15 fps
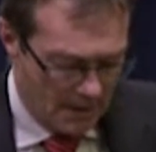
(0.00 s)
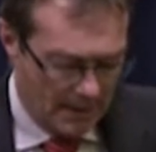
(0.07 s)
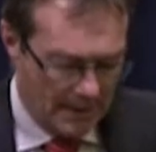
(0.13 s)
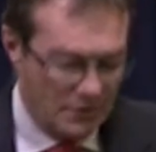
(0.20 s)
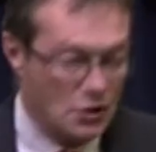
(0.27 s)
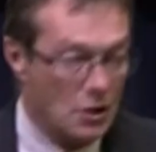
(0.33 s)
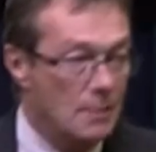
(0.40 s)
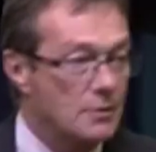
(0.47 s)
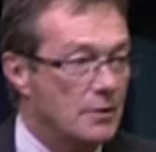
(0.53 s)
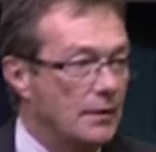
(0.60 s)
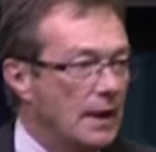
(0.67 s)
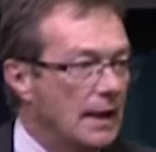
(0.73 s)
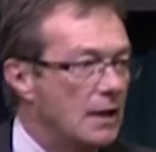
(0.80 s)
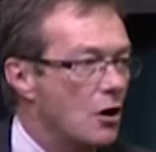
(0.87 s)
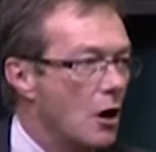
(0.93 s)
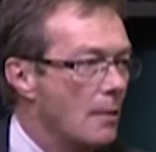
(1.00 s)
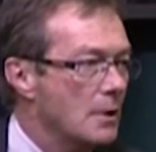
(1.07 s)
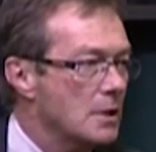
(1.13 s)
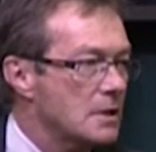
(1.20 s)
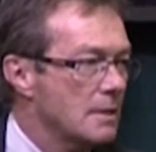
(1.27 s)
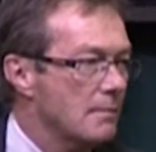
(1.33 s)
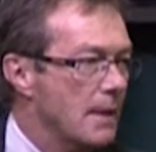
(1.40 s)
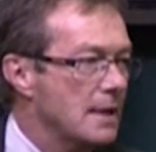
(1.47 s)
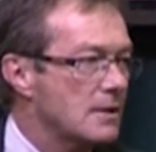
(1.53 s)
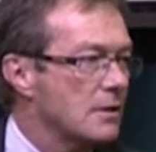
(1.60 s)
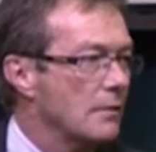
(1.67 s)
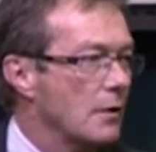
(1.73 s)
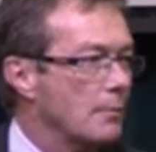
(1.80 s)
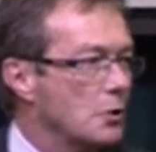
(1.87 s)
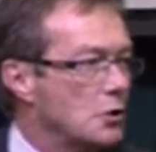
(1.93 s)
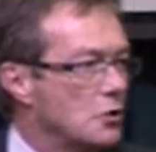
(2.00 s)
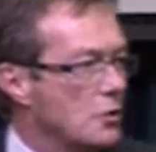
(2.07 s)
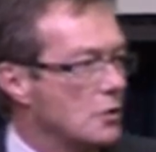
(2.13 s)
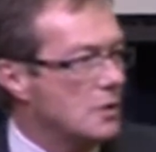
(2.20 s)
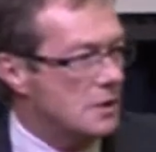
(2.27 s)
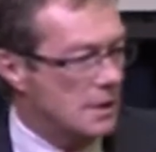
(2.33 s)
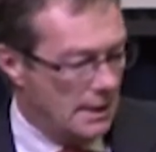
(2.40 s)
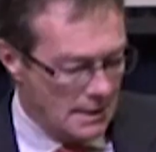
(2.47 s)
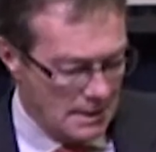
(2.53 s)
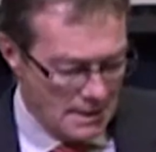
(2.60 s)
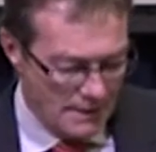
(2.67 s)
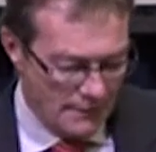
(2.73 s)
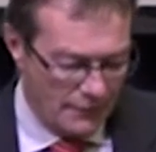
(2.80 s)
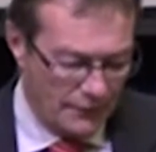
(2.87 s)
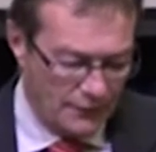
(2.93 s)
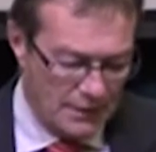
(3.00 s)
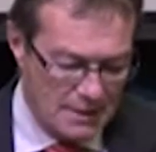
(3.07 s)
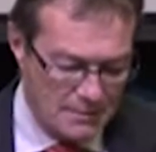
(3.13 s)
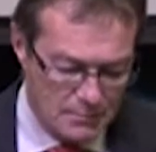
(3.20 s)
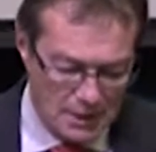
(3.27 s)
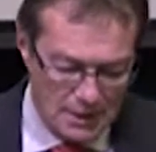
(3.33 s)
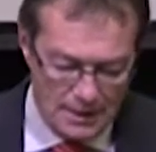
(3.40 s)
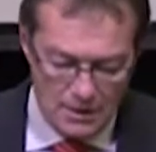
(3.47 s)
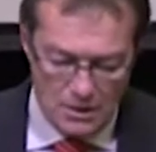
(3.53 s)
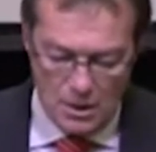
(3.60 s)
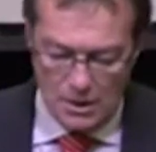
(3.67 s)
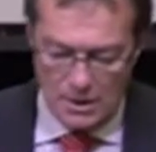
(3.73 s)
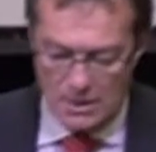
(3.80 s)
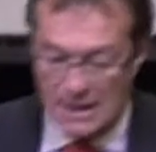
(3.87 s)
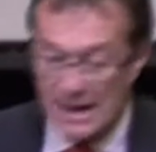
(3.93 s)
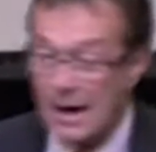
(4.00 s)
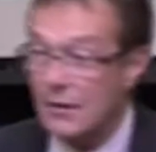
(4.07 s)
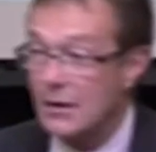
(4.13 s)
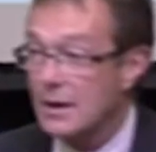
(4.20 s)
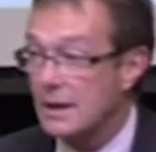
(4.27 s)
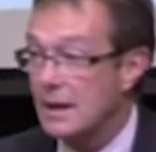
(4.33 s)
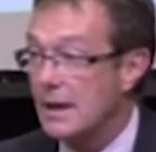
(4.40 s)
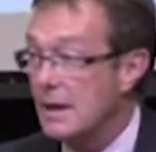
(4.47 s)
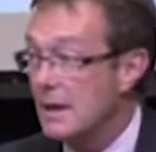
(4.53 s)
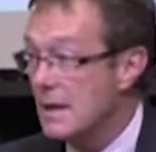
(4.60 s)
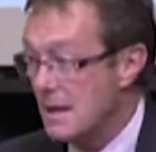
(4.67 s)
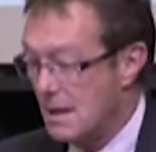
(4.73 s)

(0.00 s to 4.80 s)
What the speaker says: In terms of e-commerce, a massive opportunity, $15 billion currently,